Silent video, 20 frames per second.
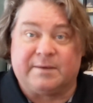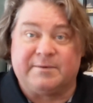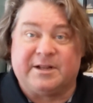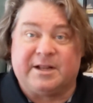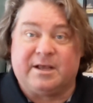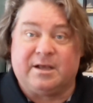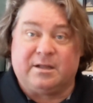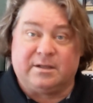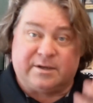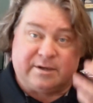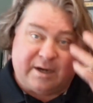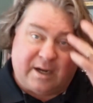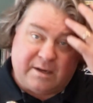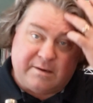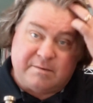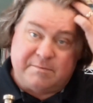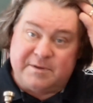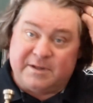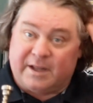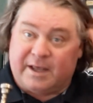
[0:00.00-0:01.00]
I mean, hell, you're not
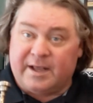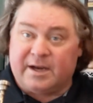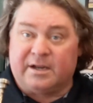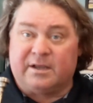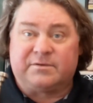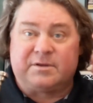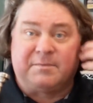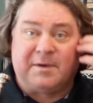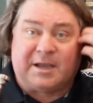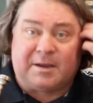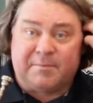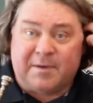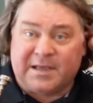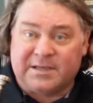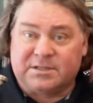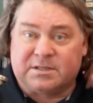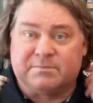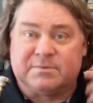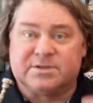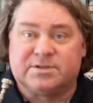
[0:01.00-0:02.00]
even going to be loud enough to make it
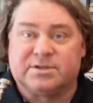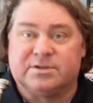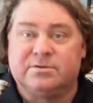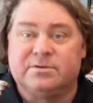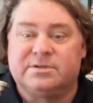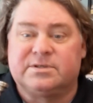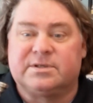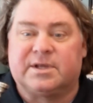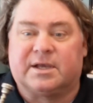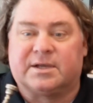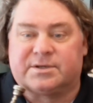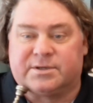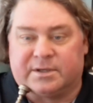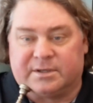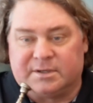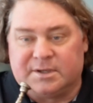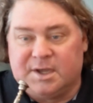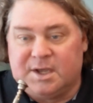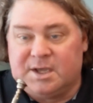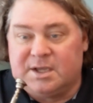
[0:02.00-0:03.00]
past the bassoon
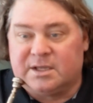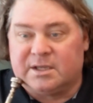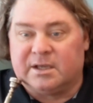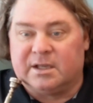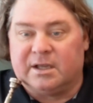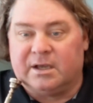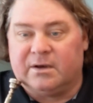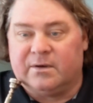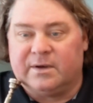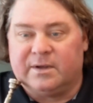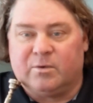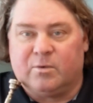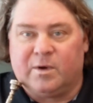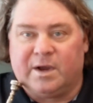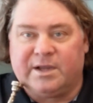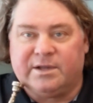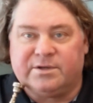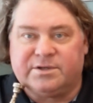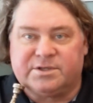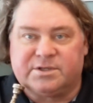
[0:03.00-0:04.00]
section, you know? And
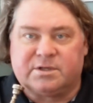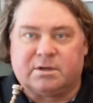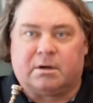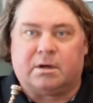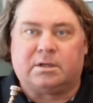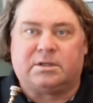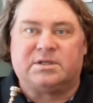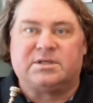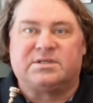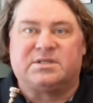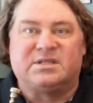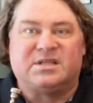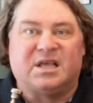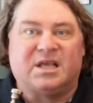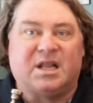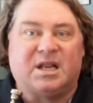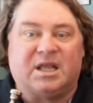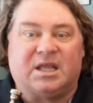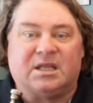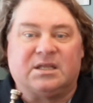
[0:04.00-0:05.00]
why you start this
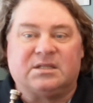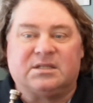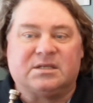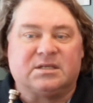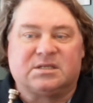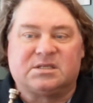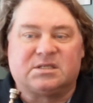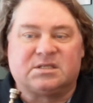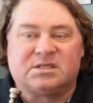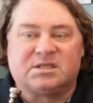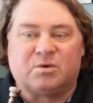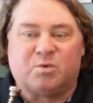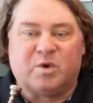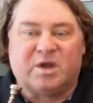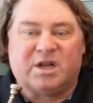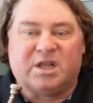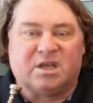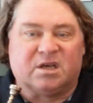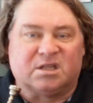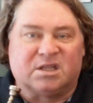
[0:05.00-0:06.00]

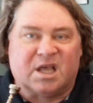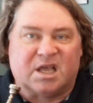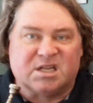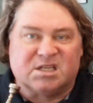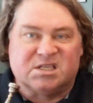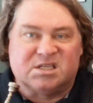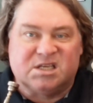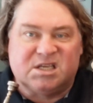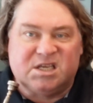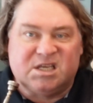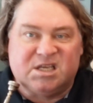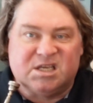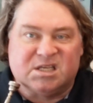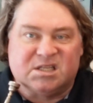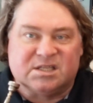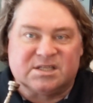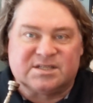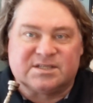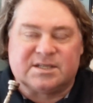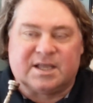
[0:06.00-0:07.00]
whinny that D
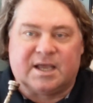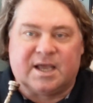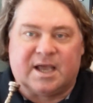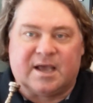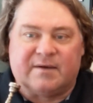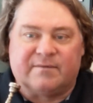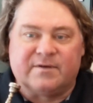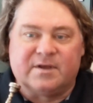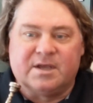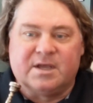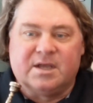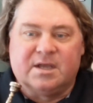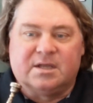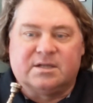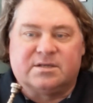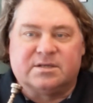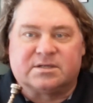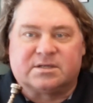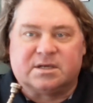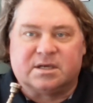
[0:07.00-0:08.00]
in the staff,
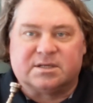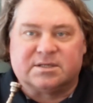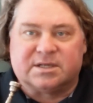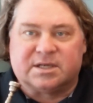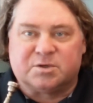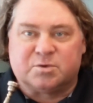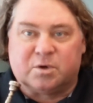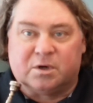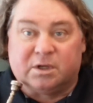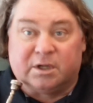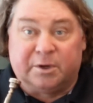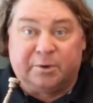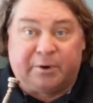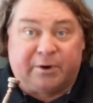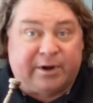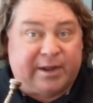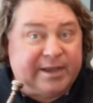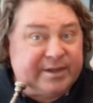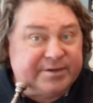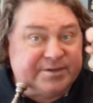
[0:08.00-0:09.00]
just because that's where
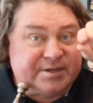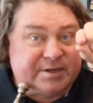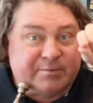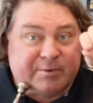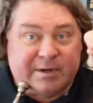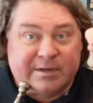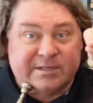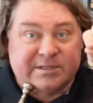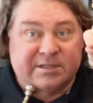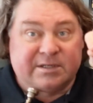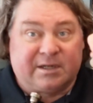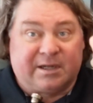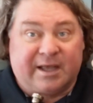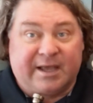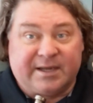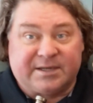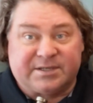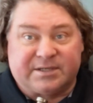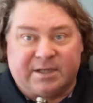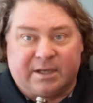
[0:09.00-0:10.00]
Leroy Anderson wrote his little
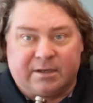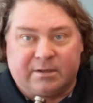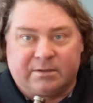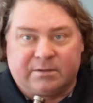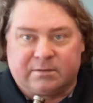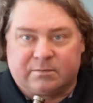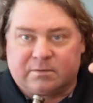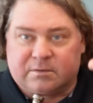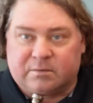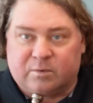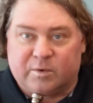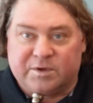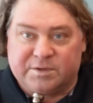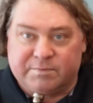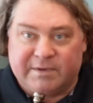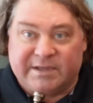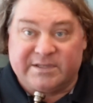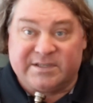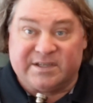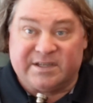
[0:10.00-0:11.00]
X note,
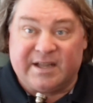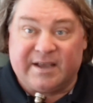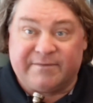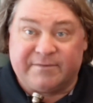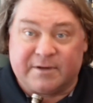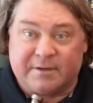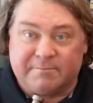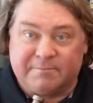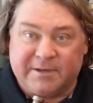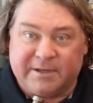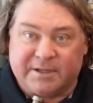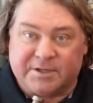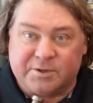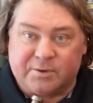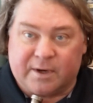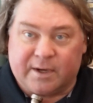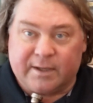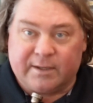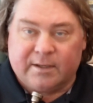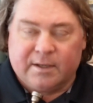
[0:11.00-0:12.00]
which means indefinite
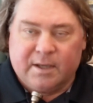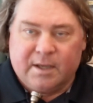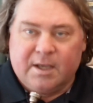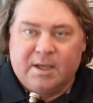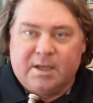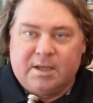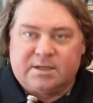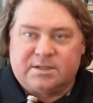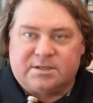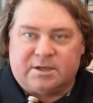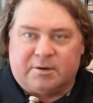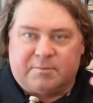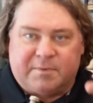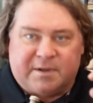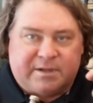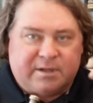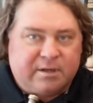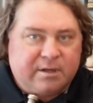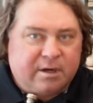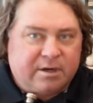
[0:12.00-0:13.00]
pitch, right? So,
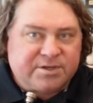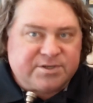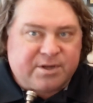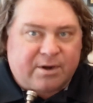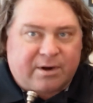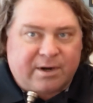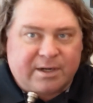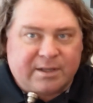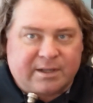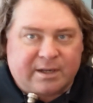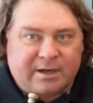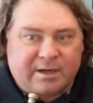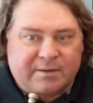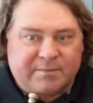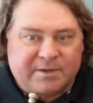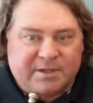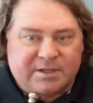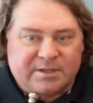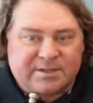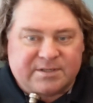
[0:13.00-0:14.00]
but you're starting there in the
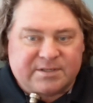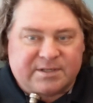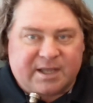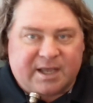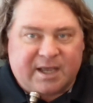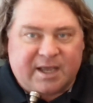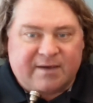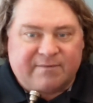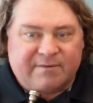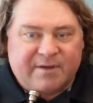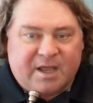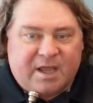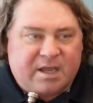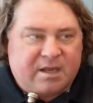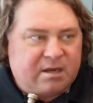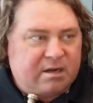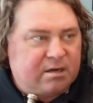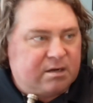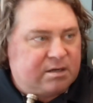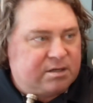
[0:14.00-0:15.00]
middle of the staff,
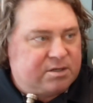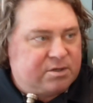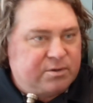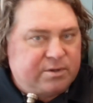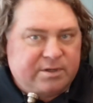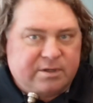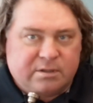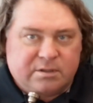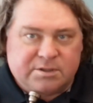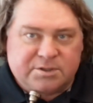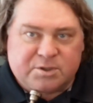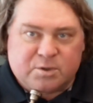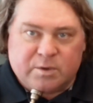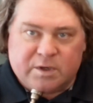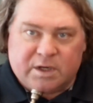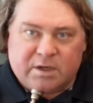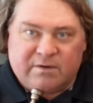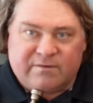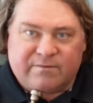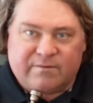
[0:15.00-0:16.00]
you're doing your little
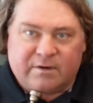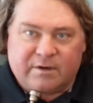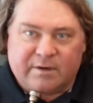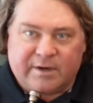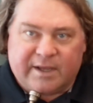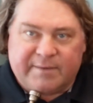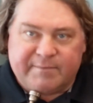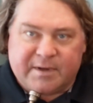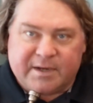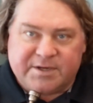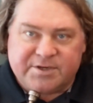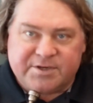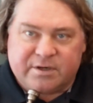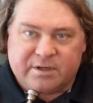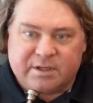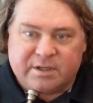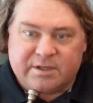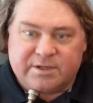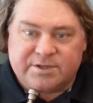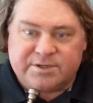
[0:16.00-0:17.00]
squiggle for a net measure,
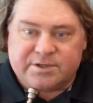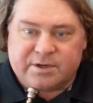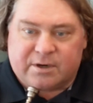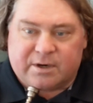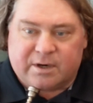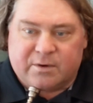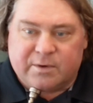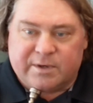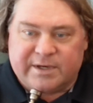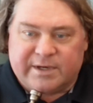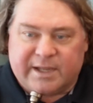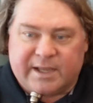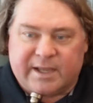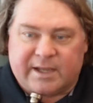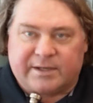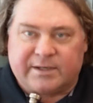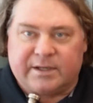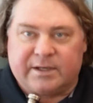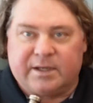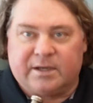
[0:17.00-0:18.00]
and then you start going
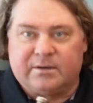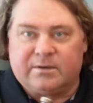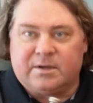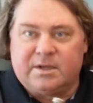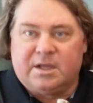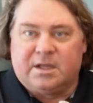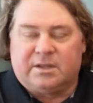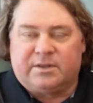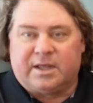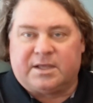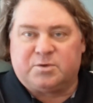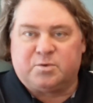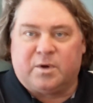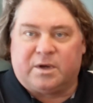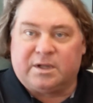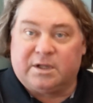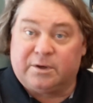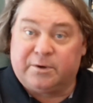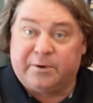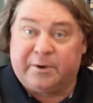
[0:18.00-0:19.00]
down, you know? That's
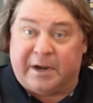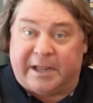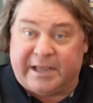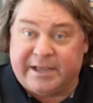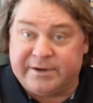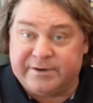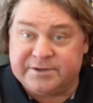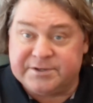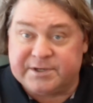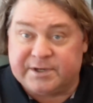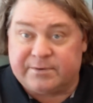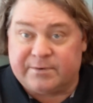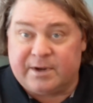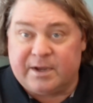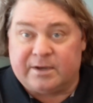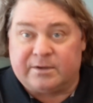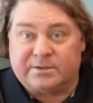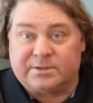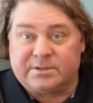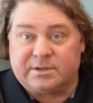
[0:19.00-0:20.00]
what Leroy Anderson
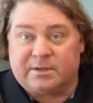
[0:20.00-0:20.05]
wrote.